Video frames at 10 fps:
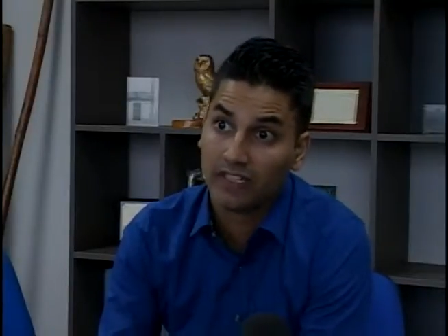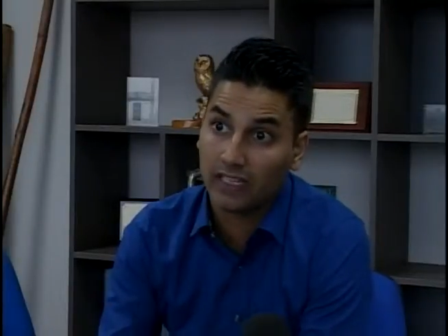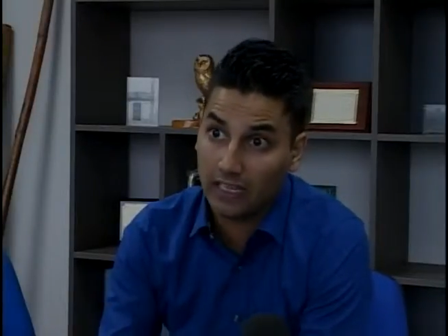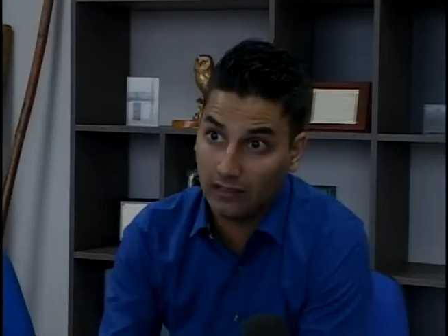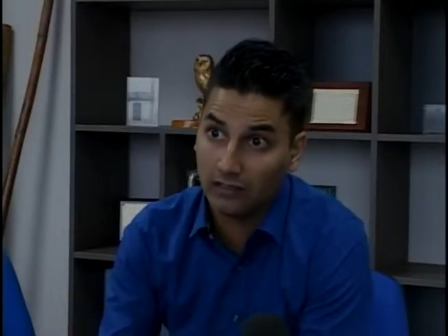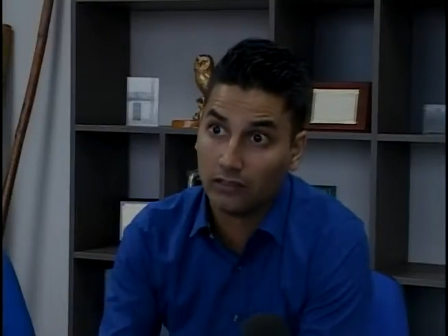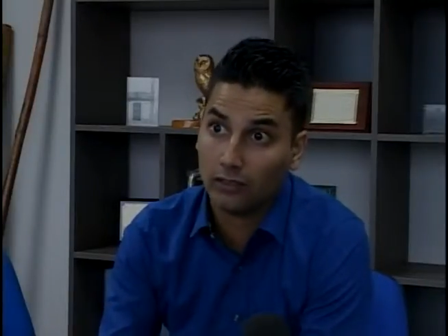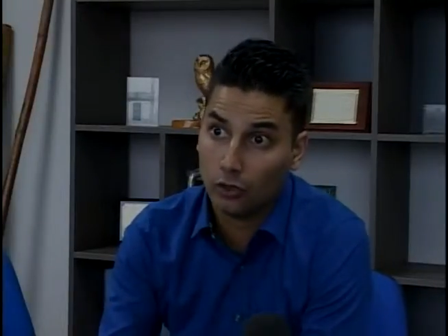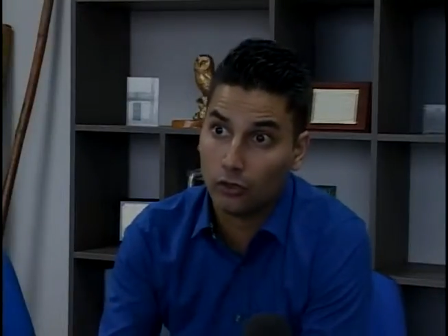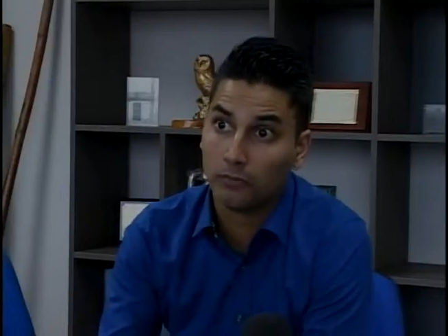can the
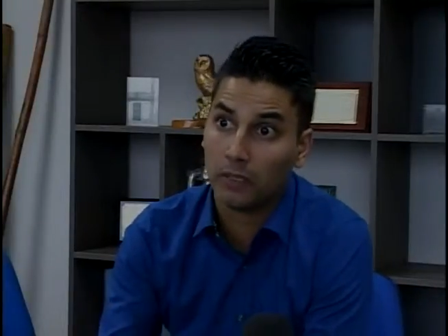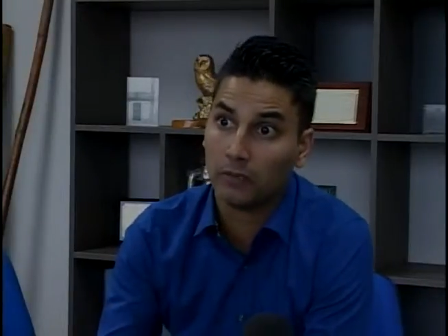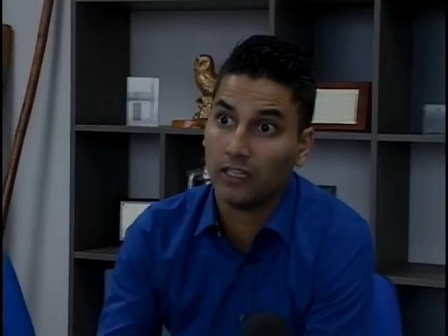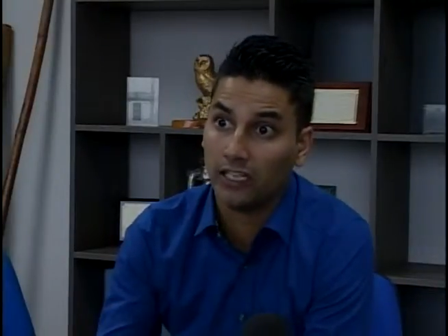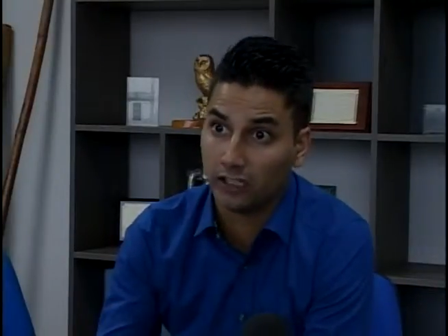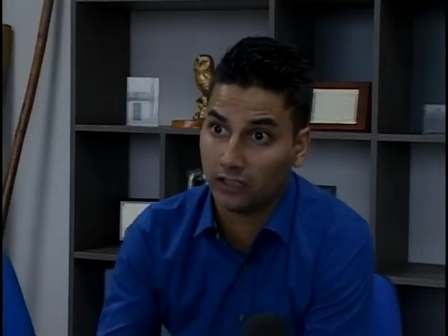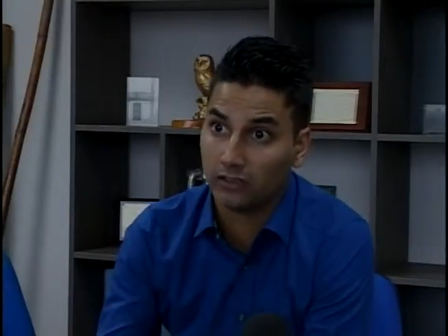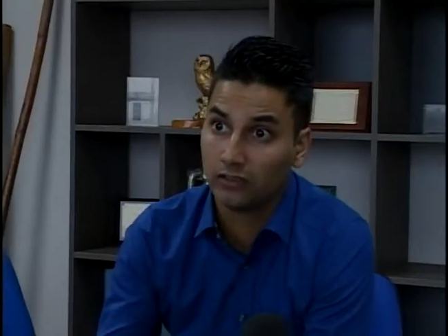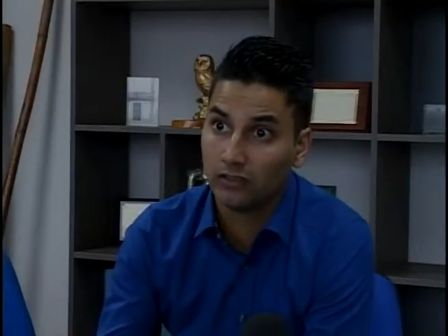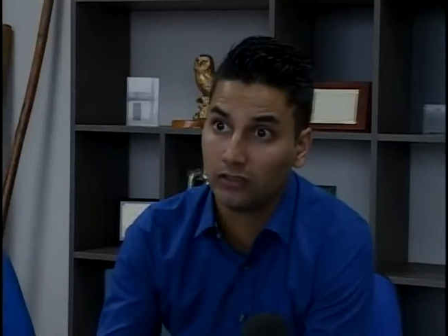local
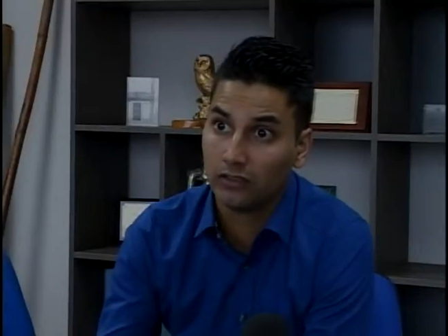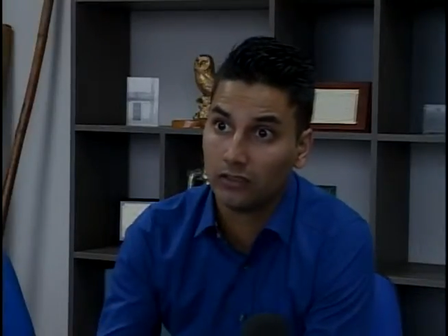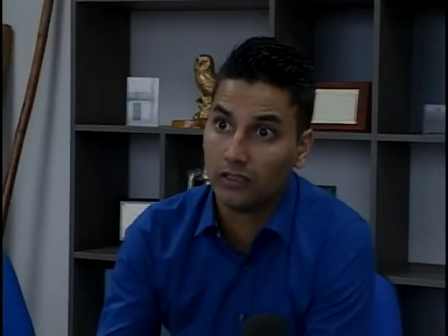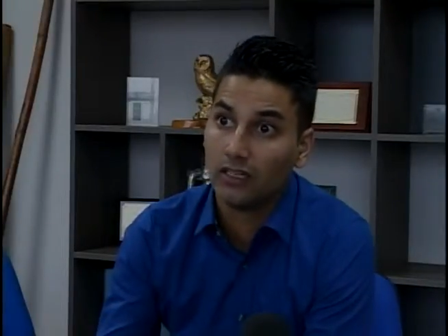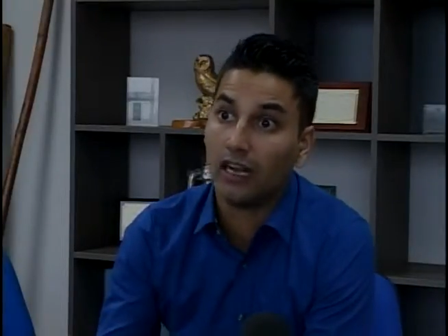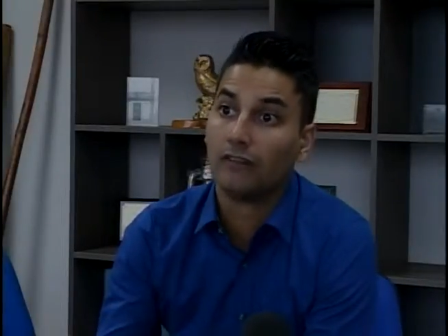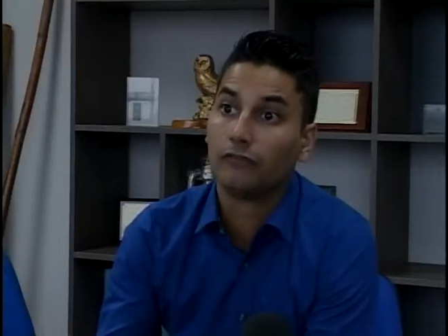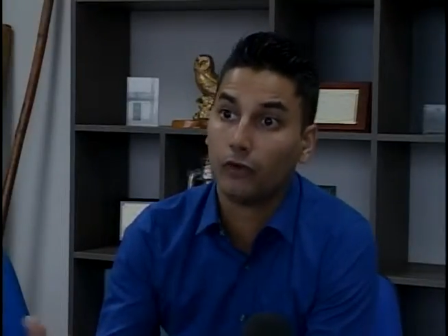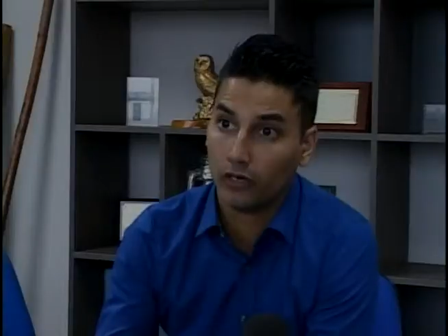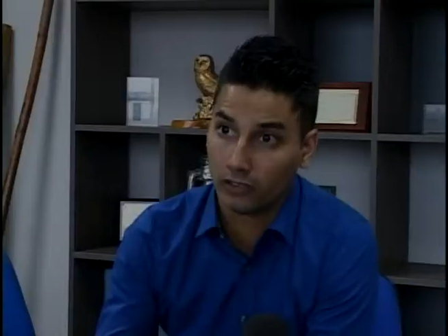population
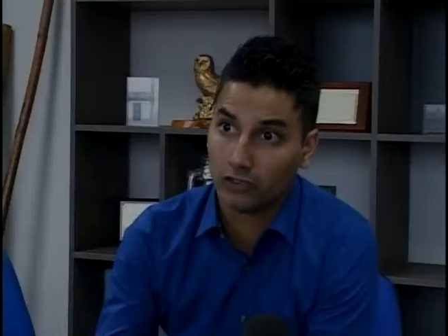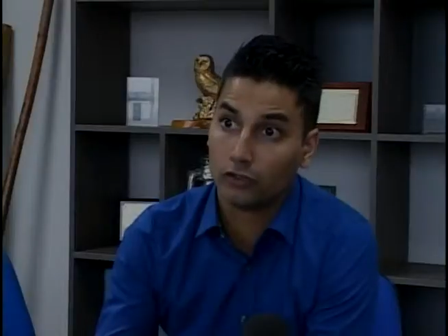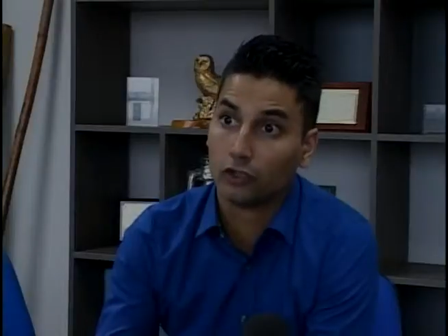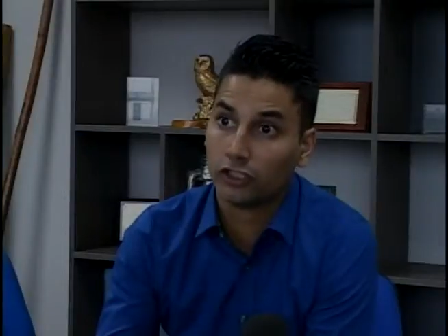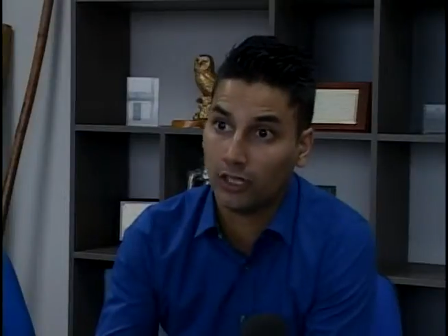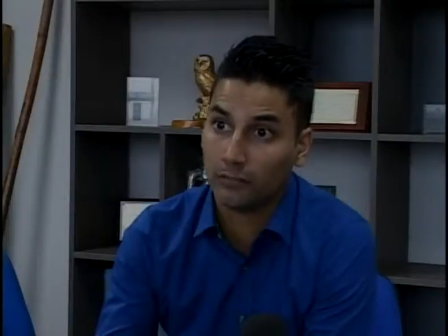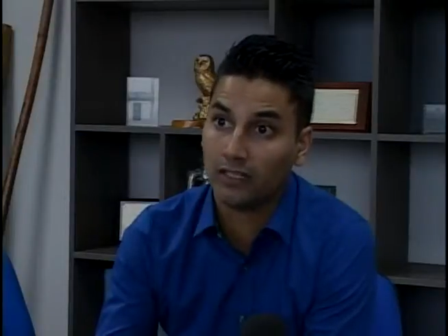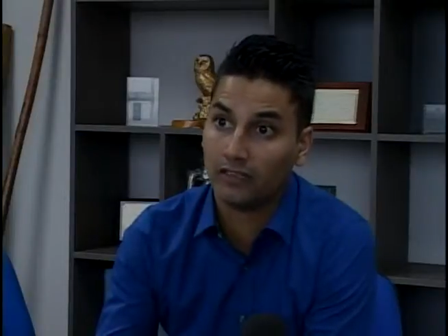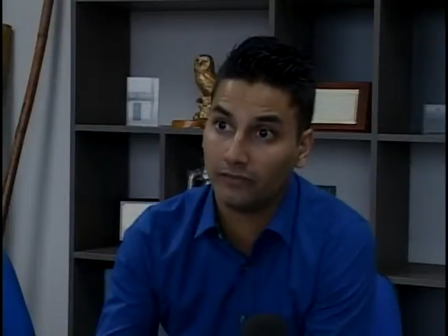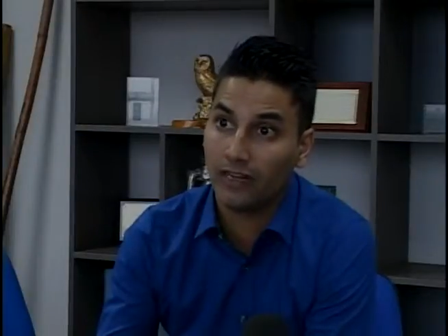afford to shop
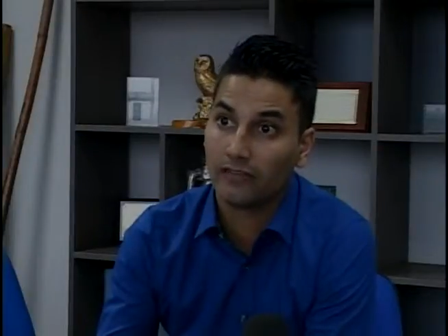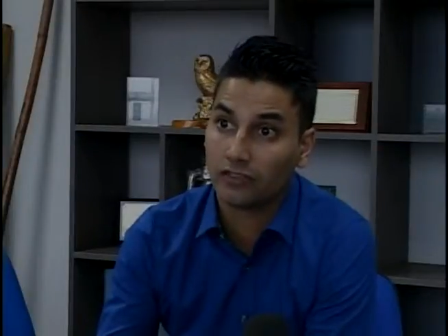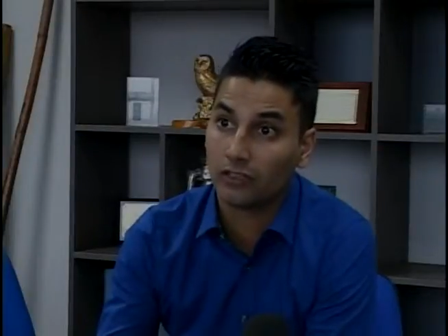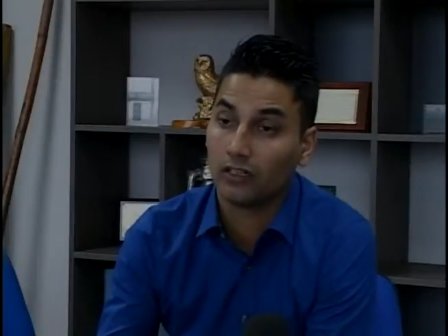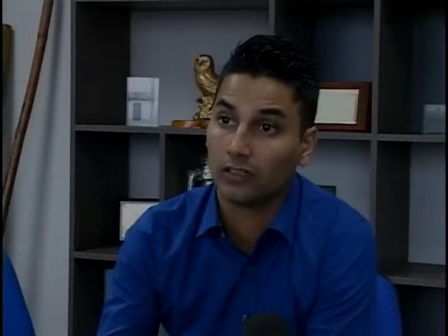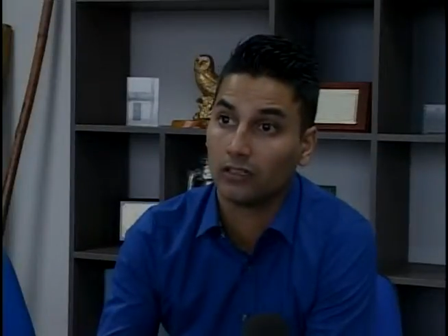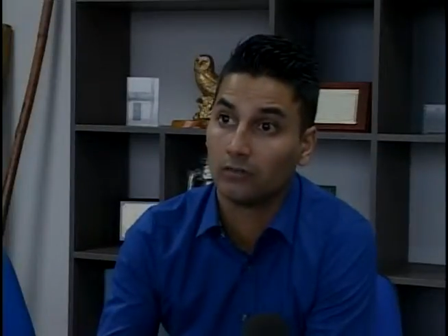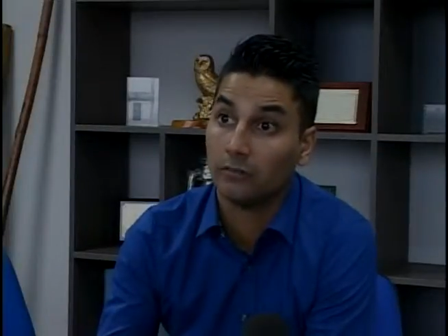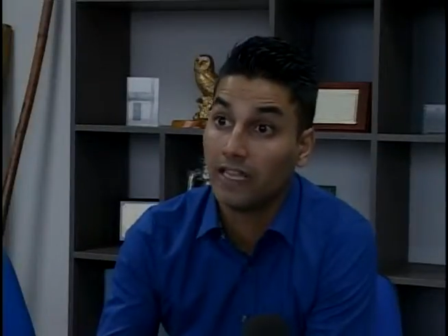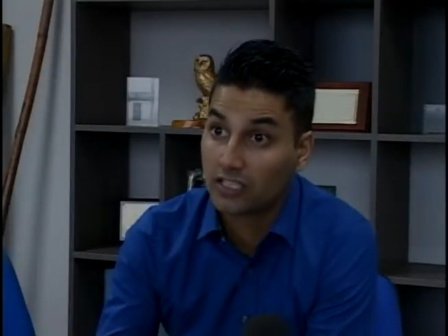in a 5-star
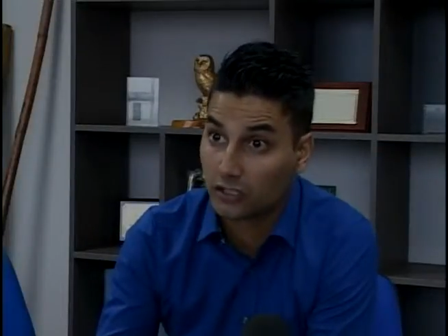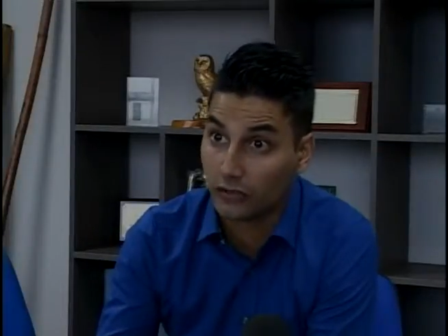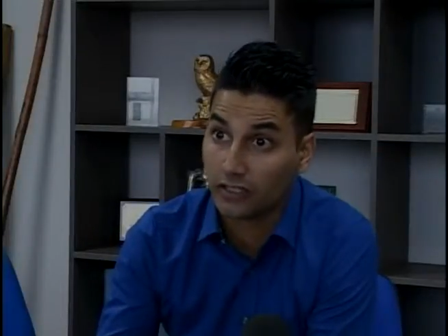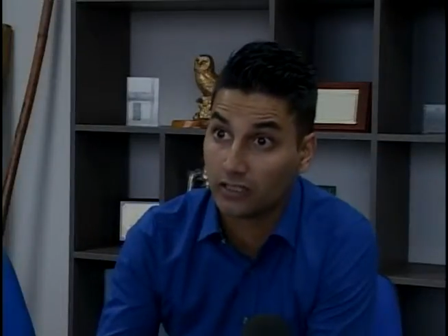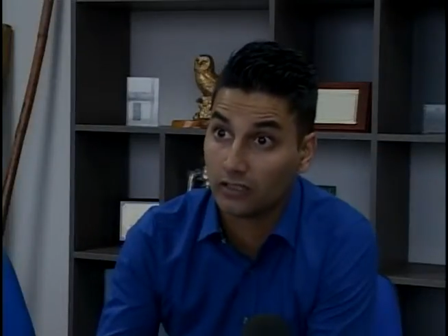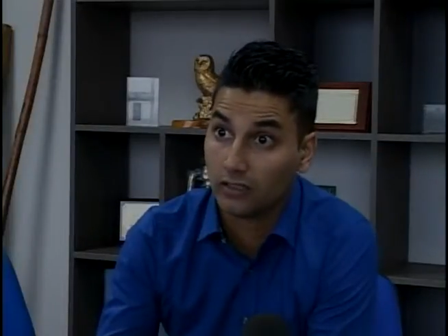Main Street?